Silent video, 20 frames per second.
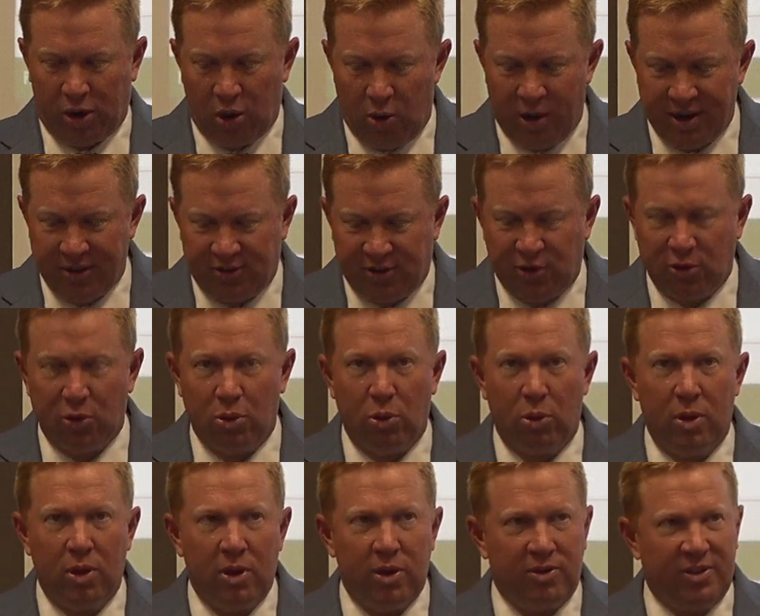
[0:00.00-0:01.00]
going
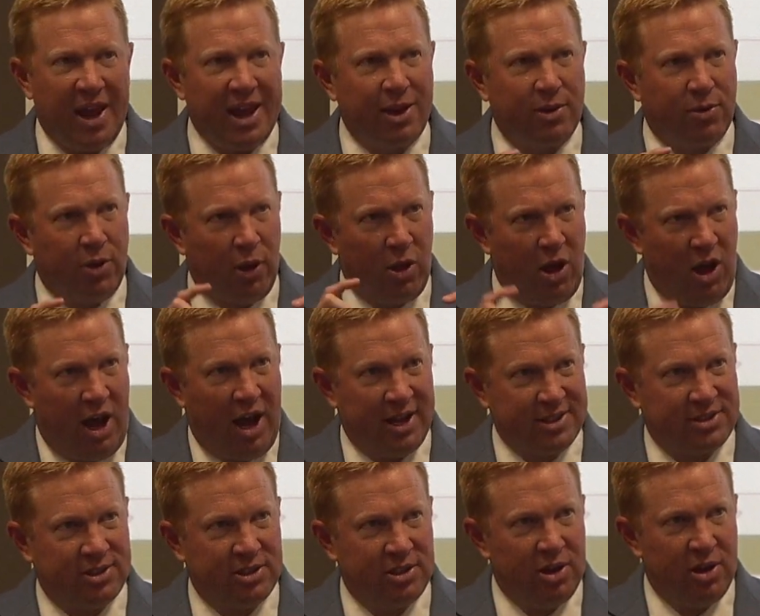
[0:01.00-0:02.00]
to take the
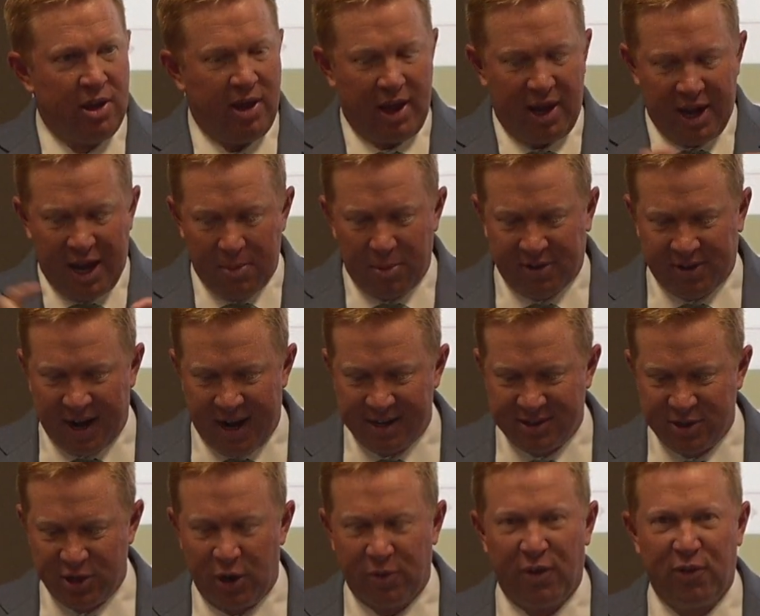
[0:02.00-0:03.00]
loss and amortize
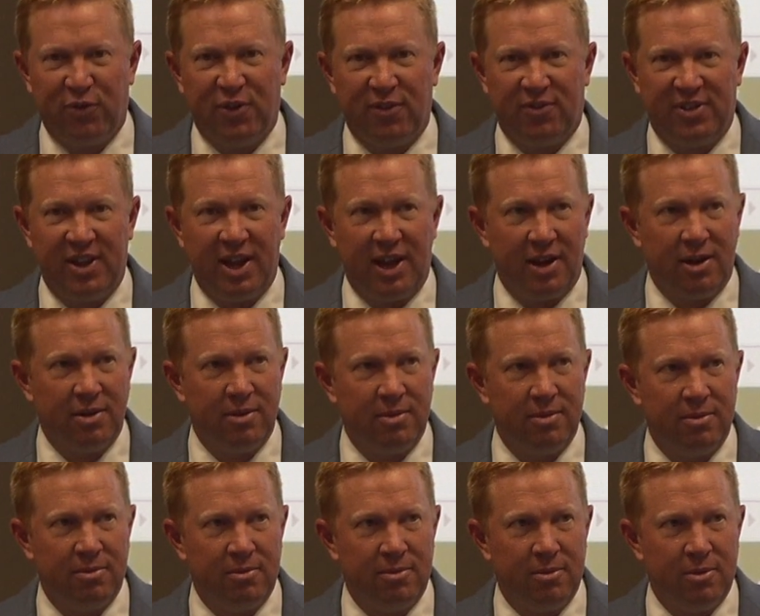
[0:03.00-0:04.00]
it over 15.
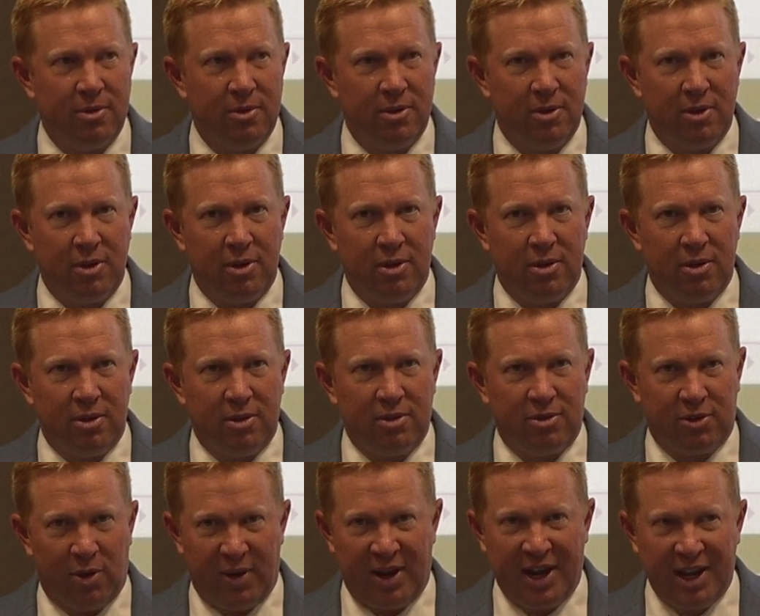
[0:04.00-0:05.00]

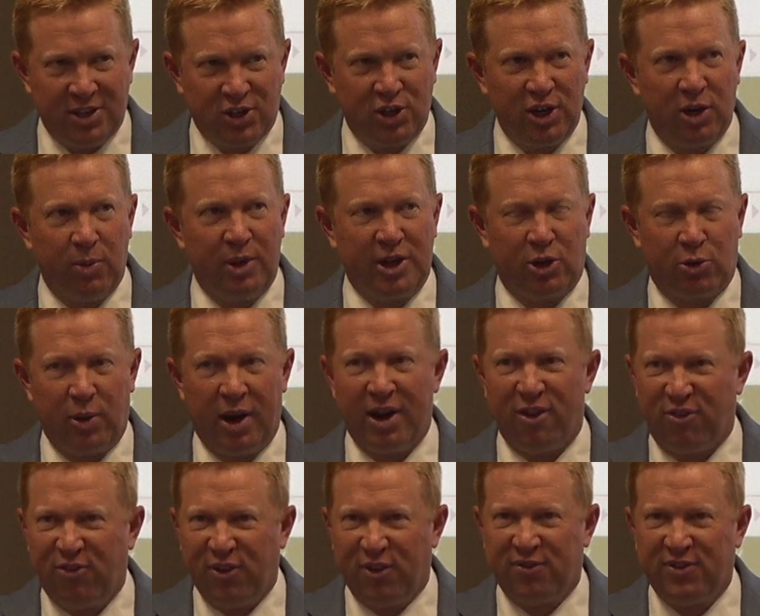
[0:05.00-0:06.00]
So each year we create a
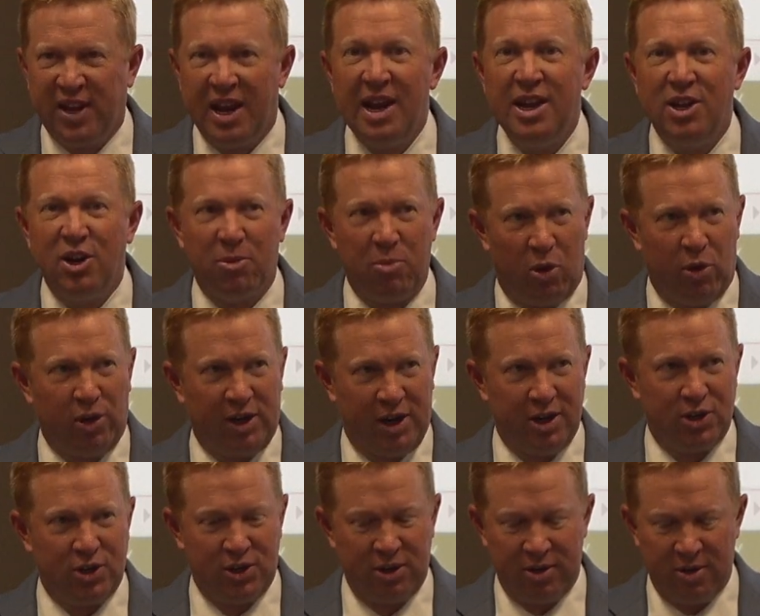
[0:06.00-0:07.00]
15-year
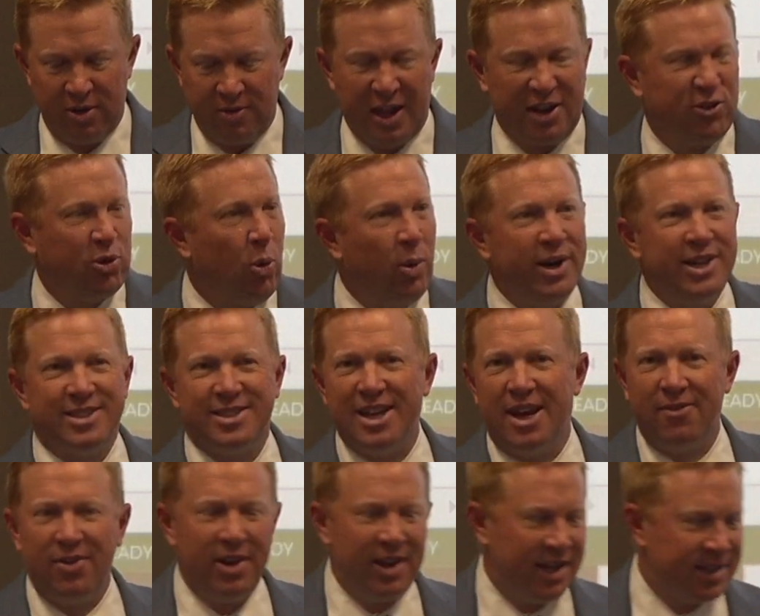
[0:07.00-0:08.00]
mortgage. That 27,